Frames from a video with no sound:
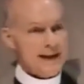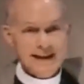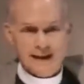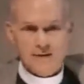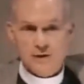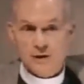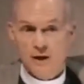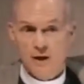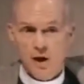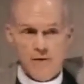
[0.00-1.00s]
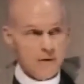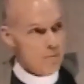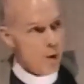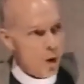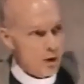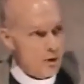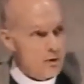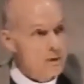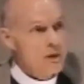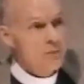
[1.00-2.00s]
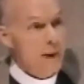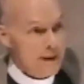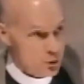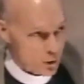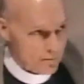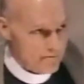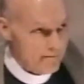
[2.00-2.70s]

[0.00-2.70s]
ends of the moral spectrum.